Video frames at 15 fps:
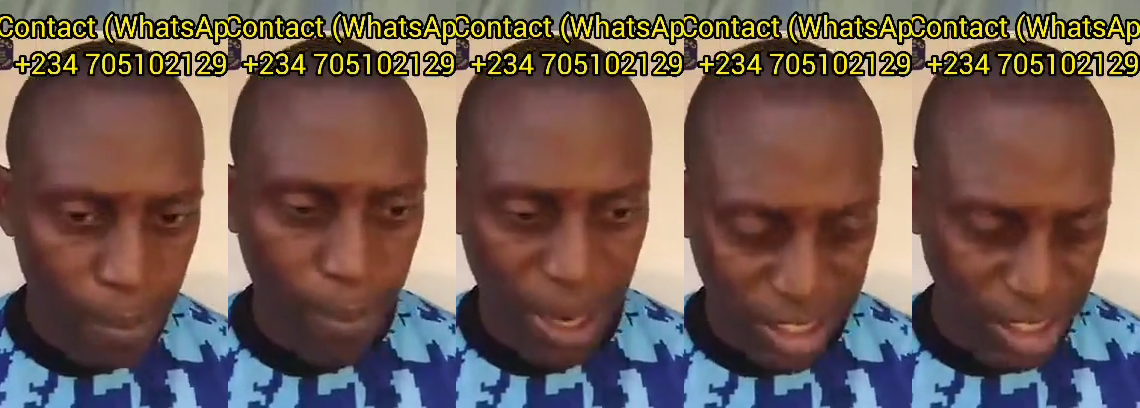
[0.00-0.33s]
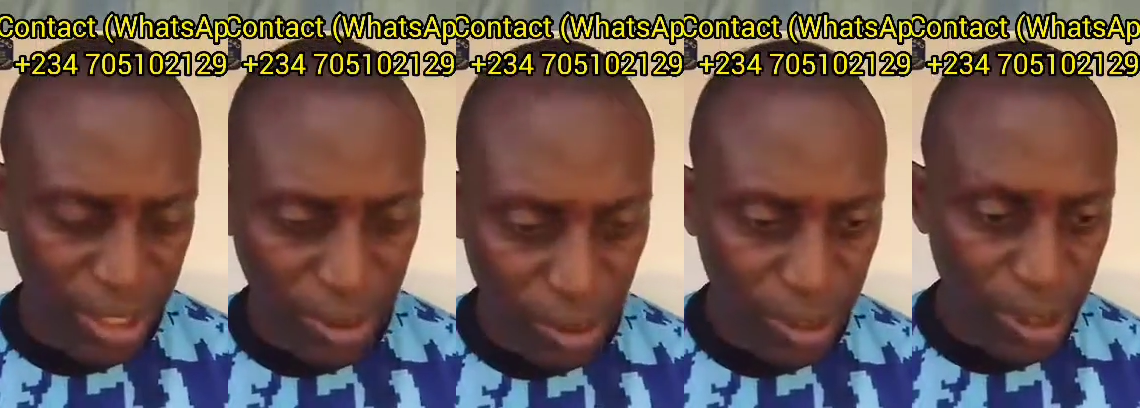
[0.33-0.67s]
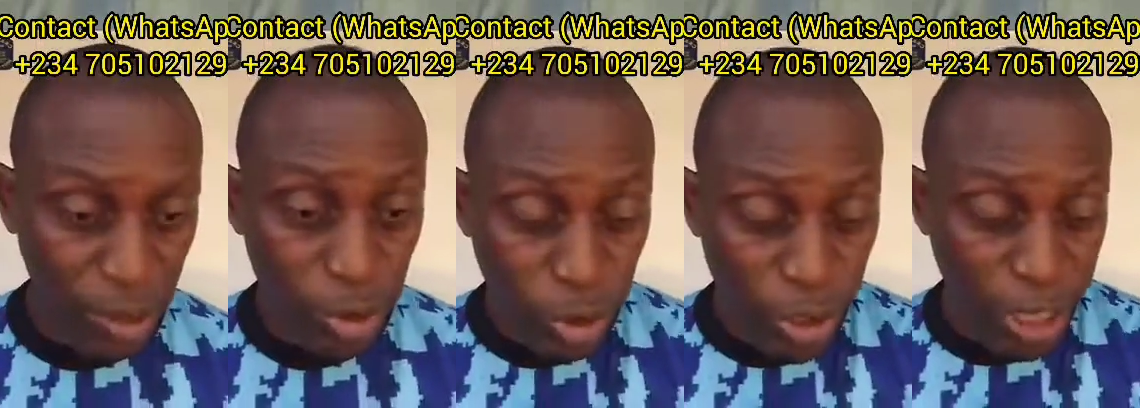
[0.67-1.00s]
machine. They
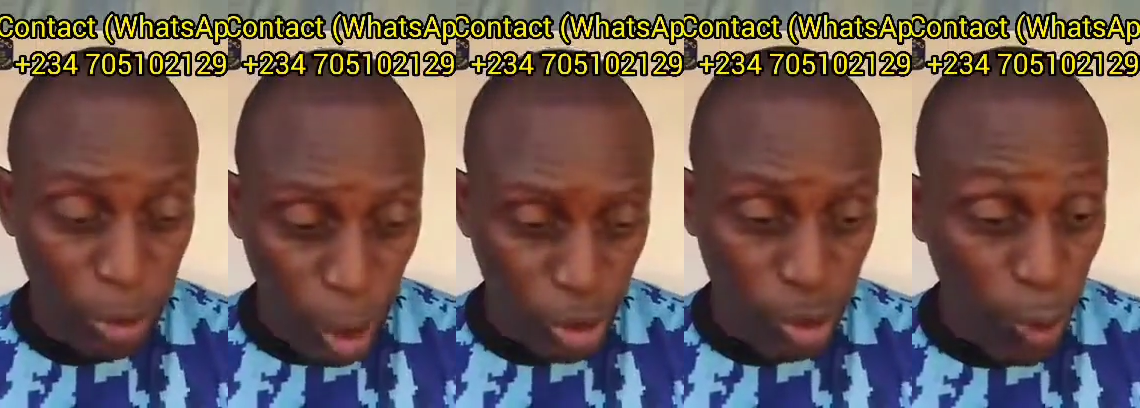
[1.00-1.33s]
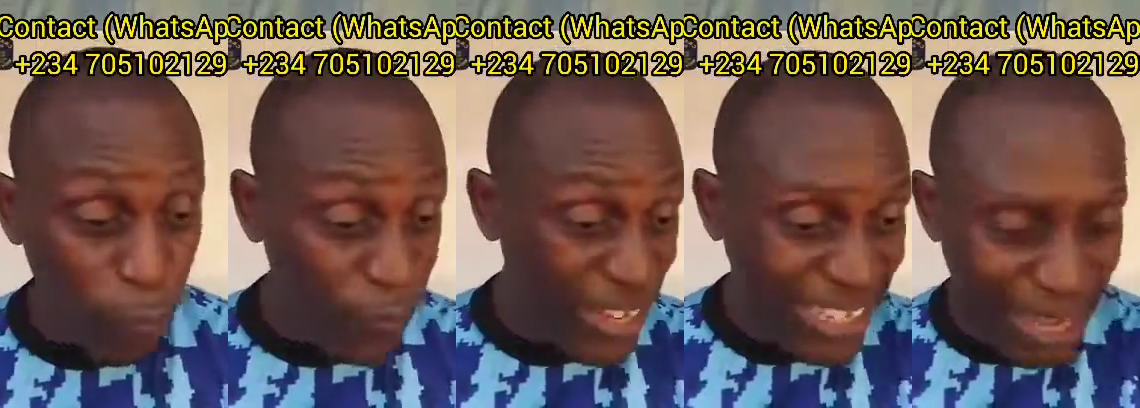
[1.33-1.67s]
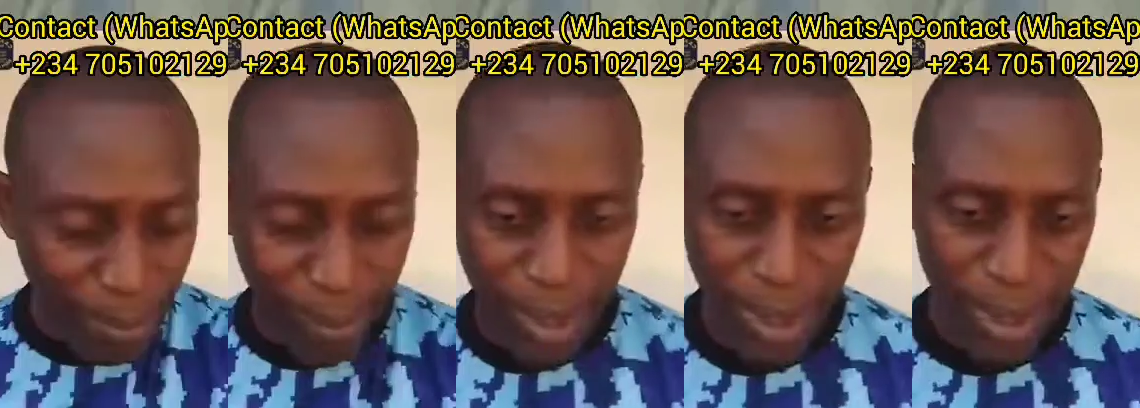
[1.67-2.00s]
use the dust to feed
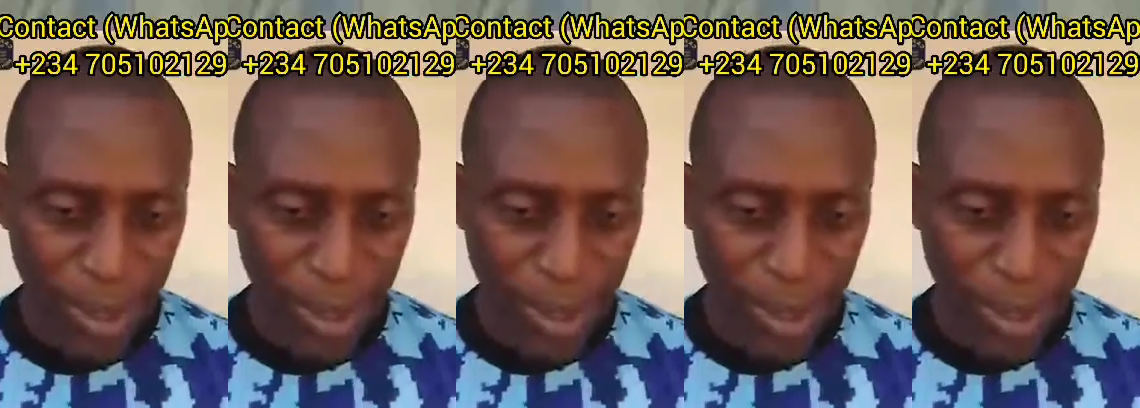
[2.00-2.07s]
them.